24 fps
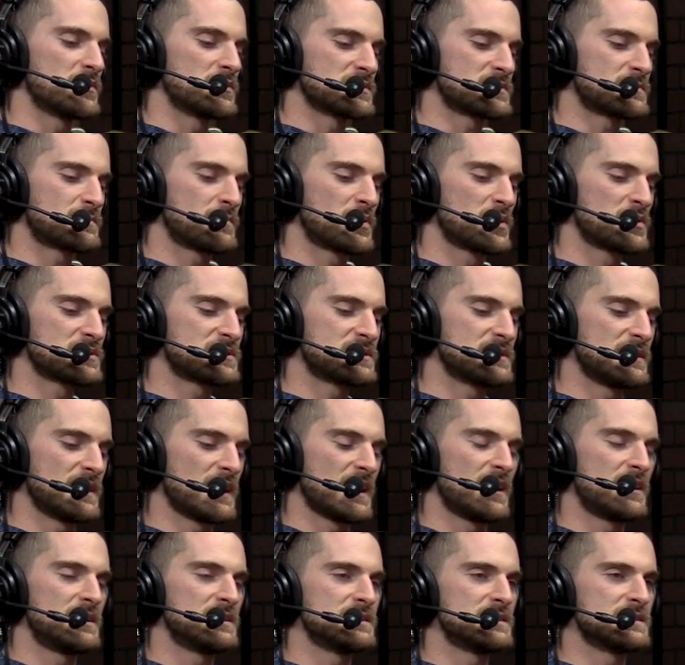There's
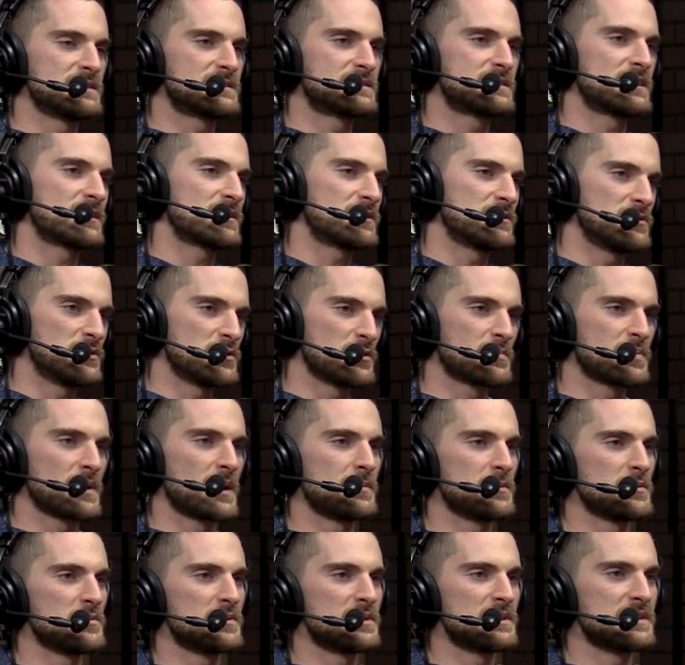personalities. Tucker, you're
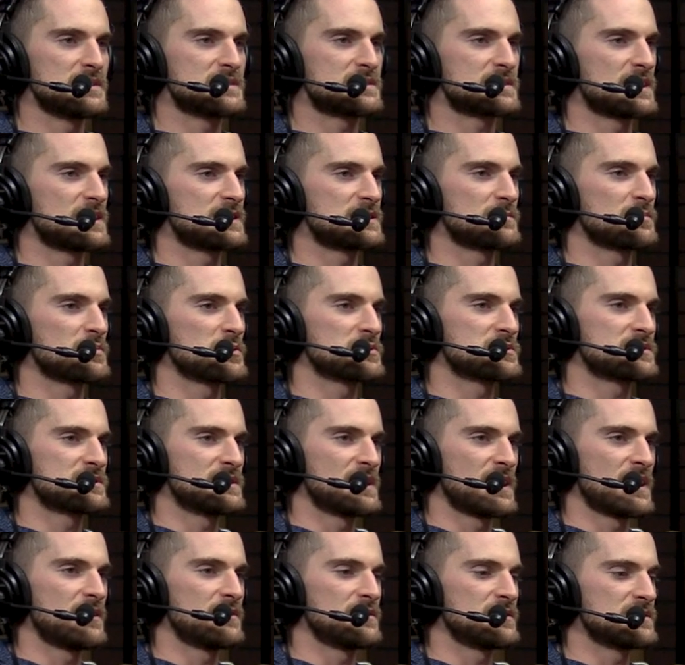probably one of these kinds of
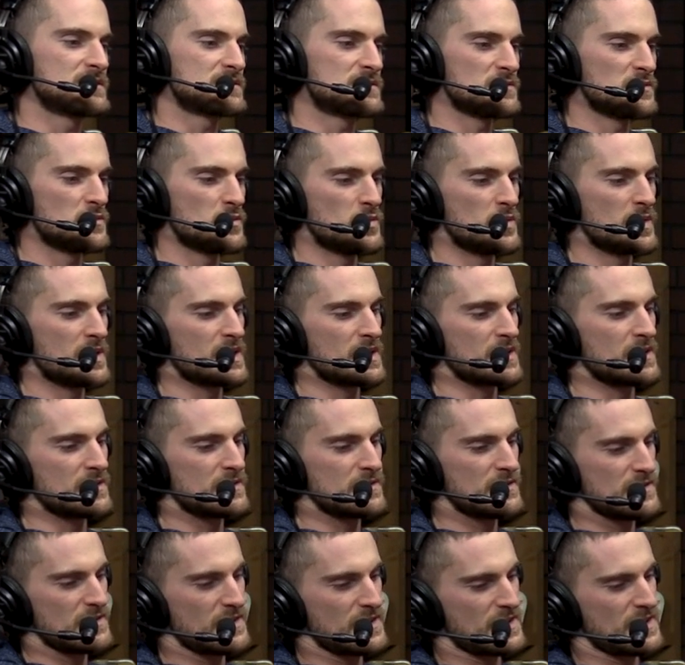personalities where
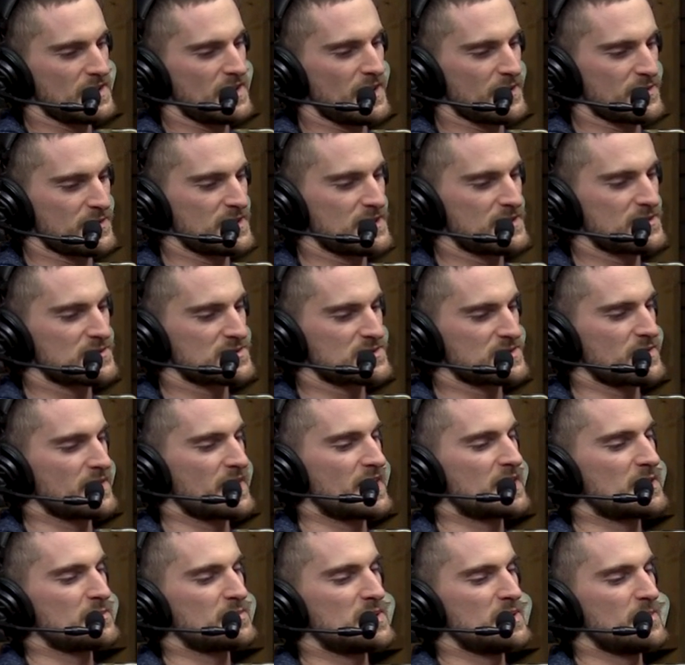I think there's a
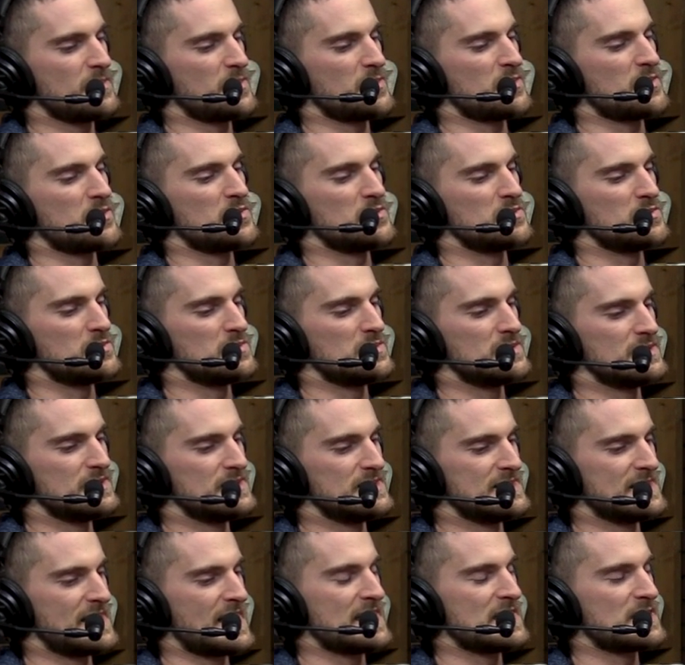lot of people who
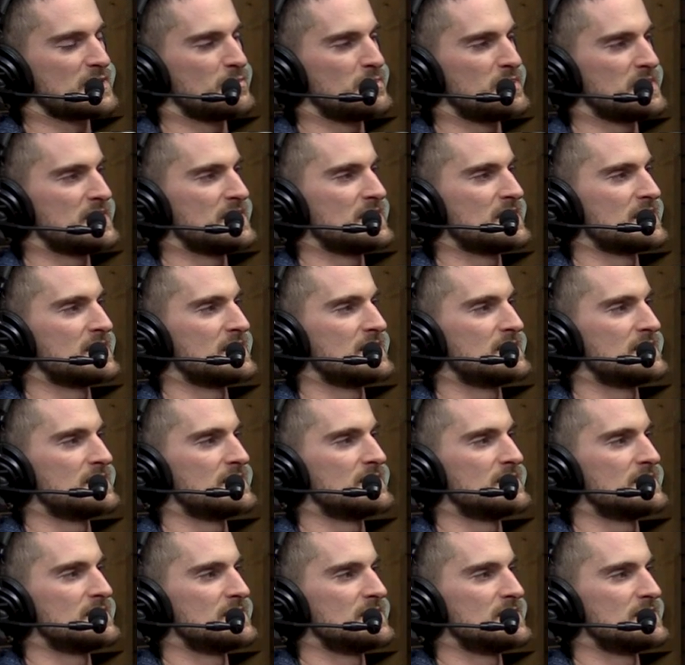like being
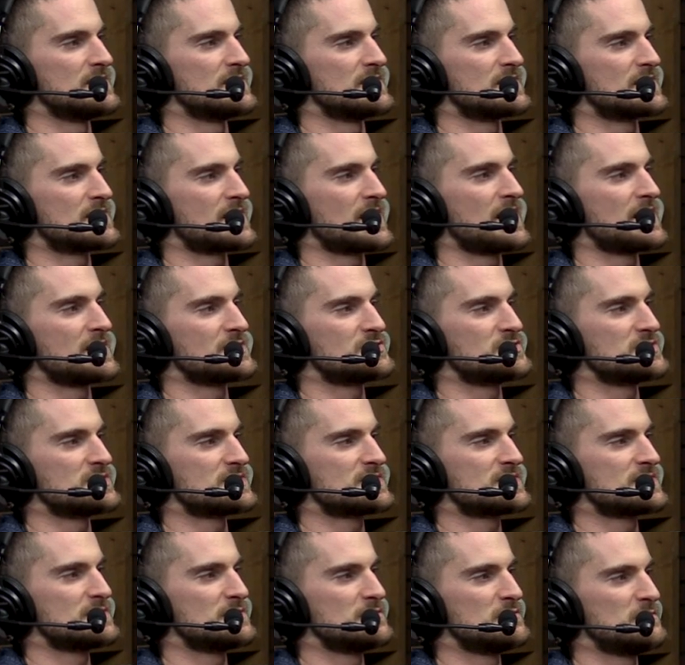in the
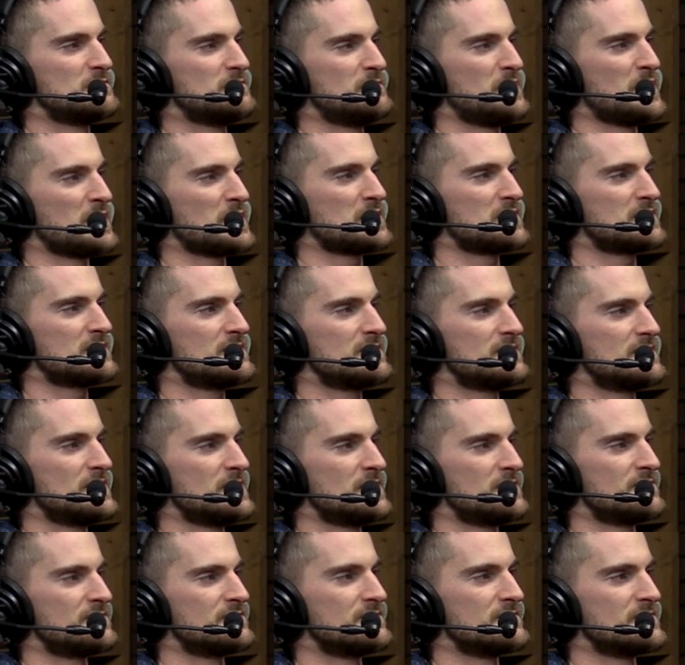conscious part
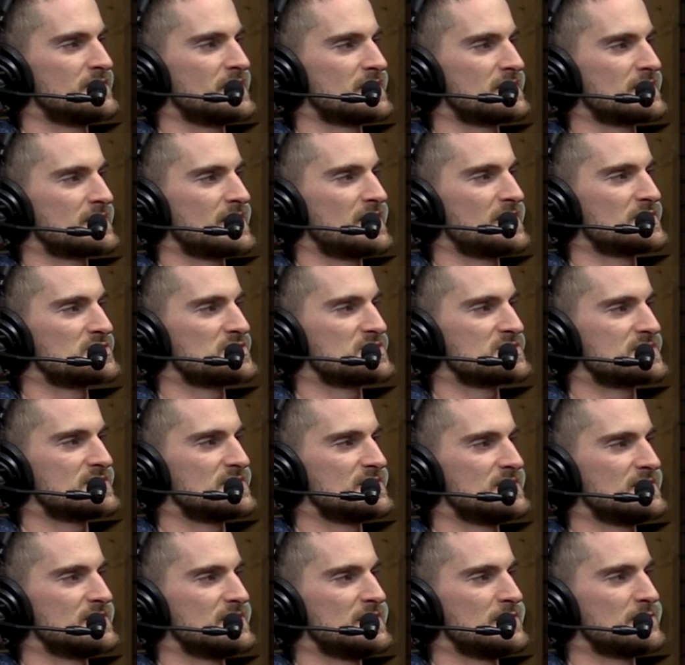of like mm. conscious,
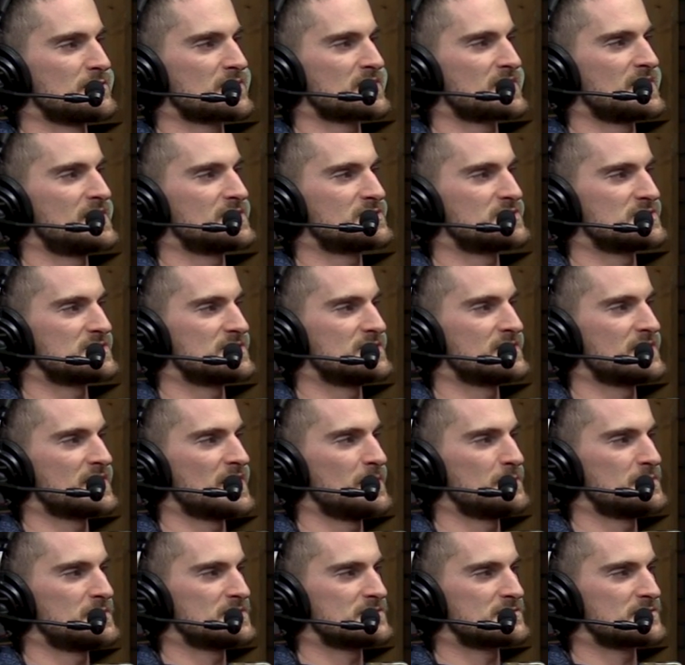either conscious
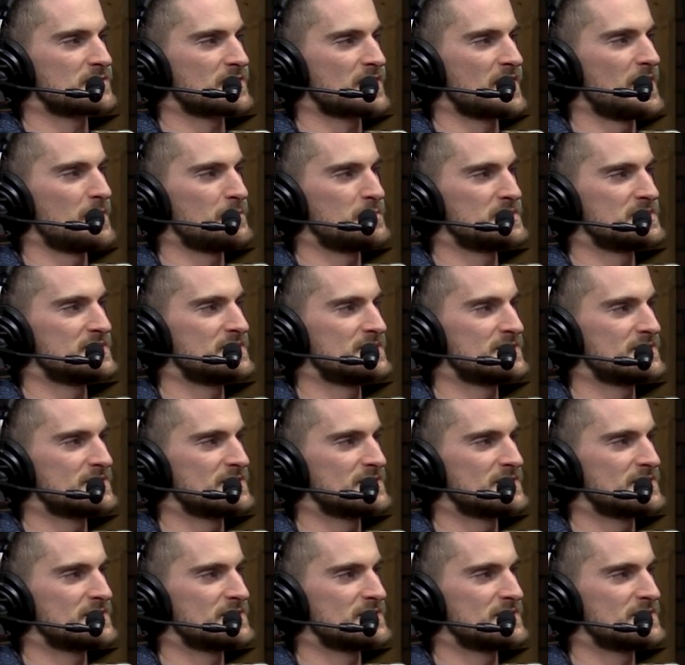incompetence or competence.